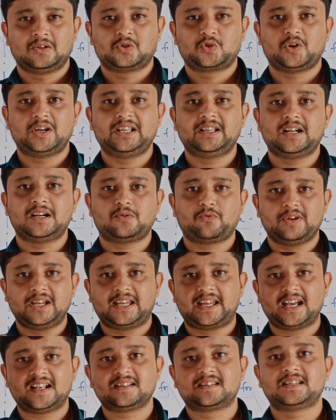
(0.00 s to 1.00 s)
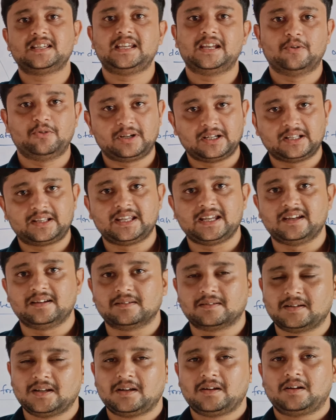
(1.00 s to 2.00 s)
So in that we can see
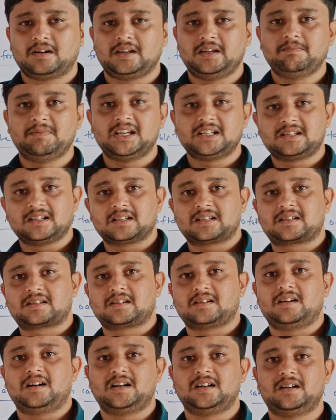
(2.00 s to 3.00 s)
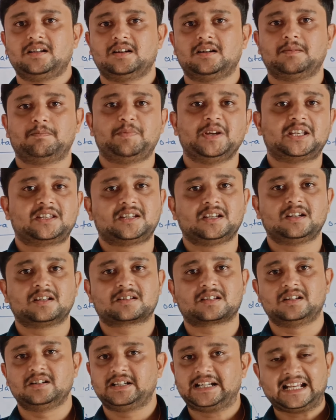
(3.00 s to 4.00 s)
everything, images and
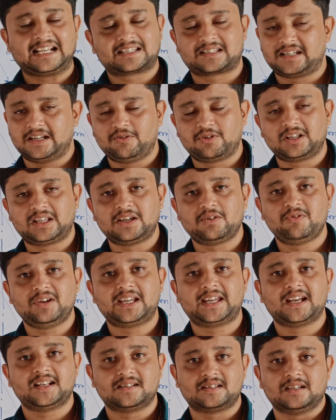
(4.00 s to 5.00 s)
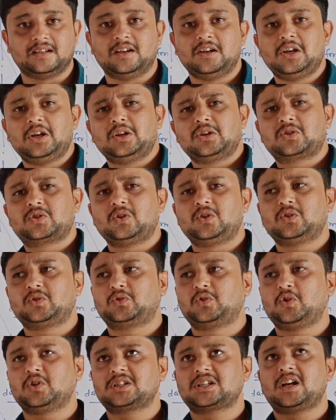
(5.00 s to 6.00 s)
pictures and text, everything we can see.
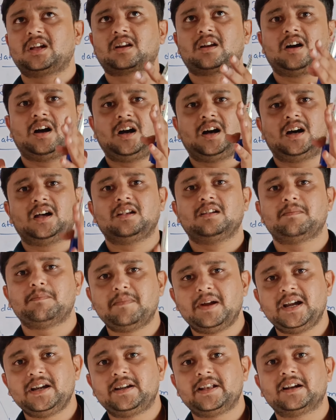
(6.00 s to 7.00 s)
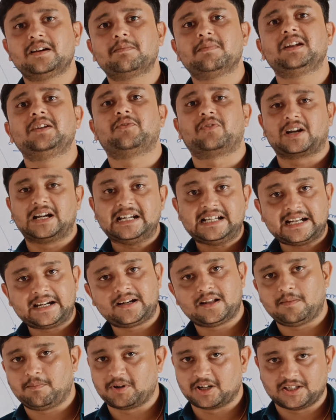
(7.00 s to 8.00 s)
So those are all maintained by
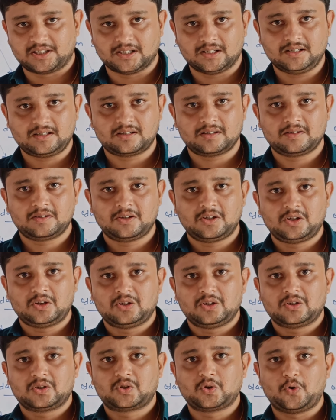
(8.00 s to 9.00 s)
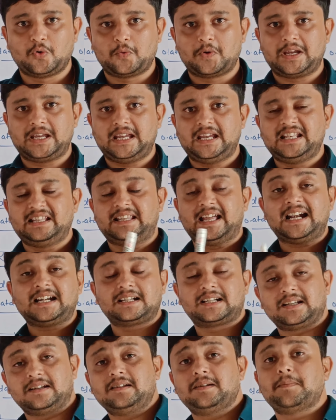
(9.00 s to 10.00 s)
front-end operations. So in
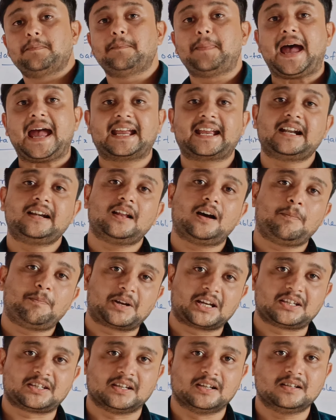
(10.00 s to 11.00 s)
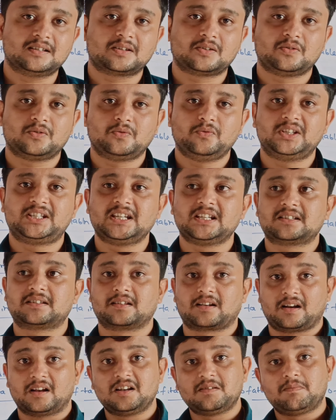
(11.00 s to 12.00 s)
that back-end operations which
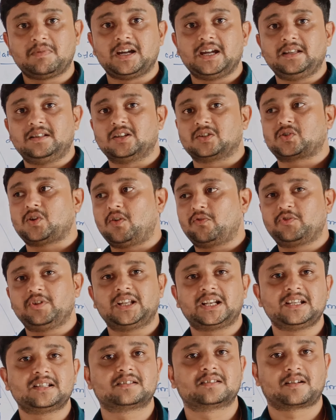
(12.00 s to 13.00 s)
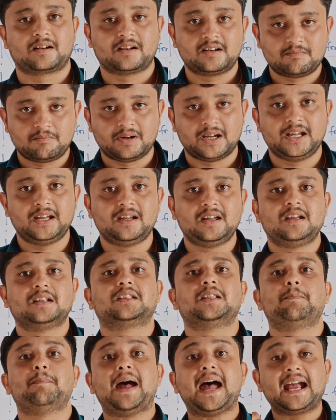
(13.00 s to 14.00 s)
is run by, the software is run by
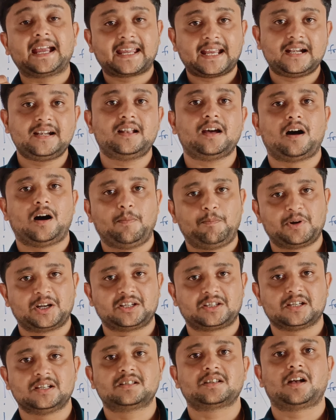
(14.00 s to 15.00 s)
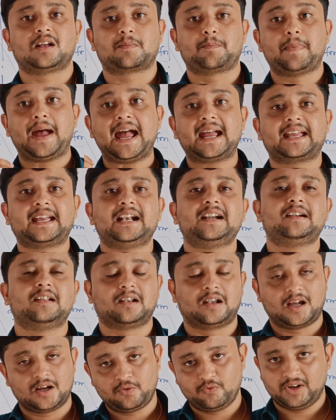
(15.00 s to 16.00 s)
the back-end operations or
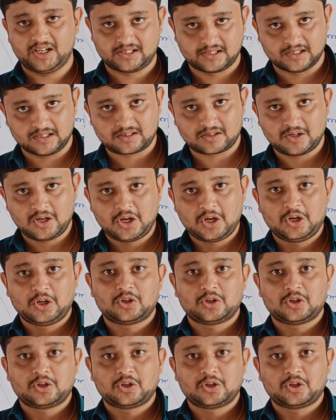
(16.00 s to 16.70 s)
back-end languages.